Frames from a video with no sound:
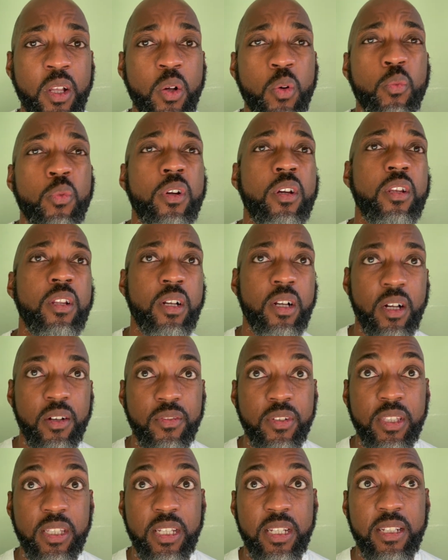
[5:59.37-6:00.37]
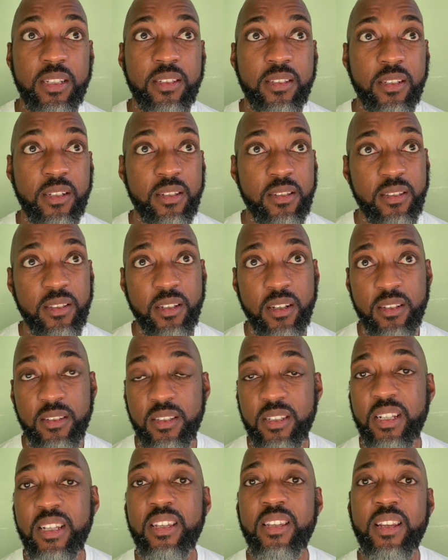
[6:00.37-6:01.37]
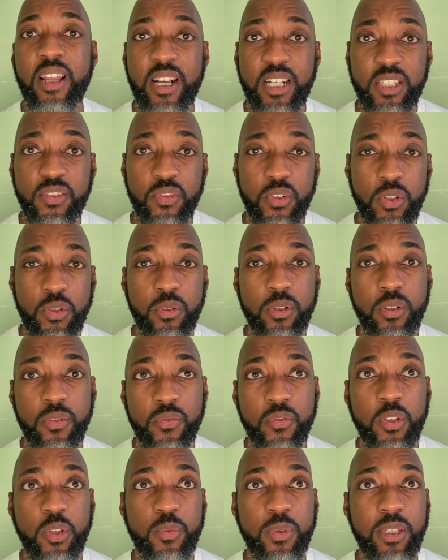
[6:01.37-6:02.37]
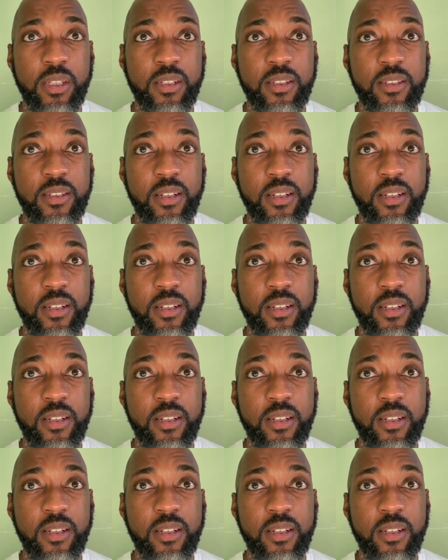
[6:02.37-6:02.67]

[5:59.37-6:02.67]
We're going to cover these concerns in the next video in a few weeks'